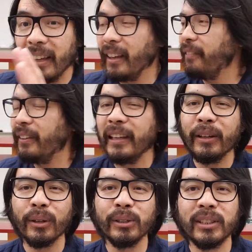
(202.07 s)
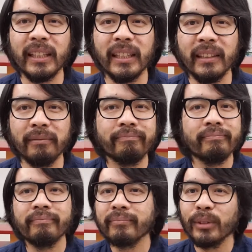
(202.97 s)
if he or she
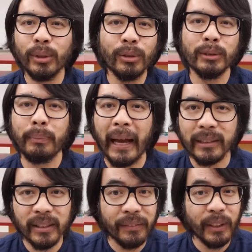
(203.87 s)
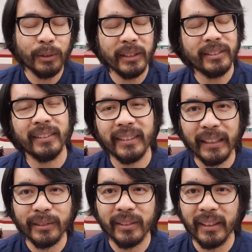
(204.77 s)
used bats of increasing
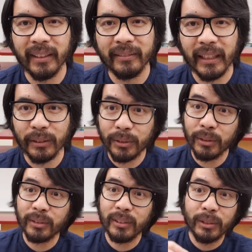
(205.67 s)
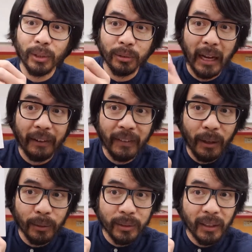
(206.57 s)
density. Now, students need to graph
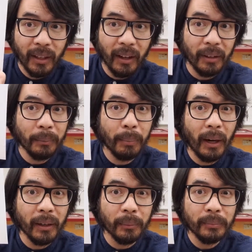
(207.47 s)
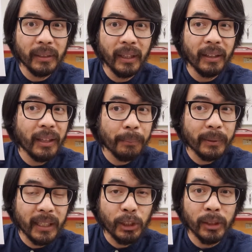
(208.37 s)
out on the bottom their
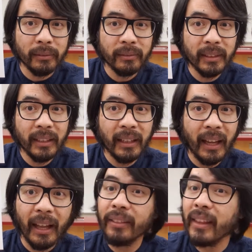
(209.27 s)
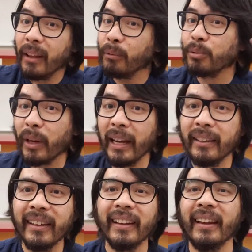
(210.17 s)
prediction and then
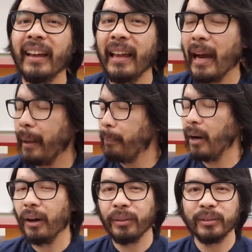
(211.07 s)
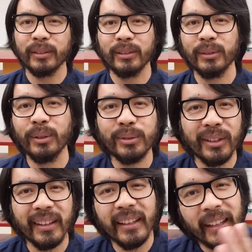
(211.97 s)
write a hypothesis
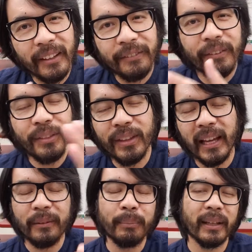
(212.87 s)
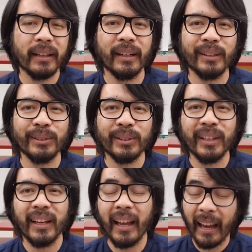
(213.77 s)
using the if, then, because,
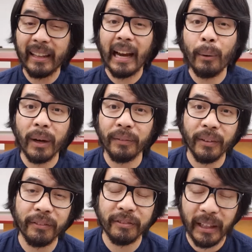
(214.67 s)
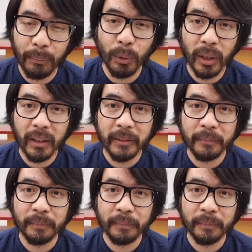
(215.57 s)
and however framework.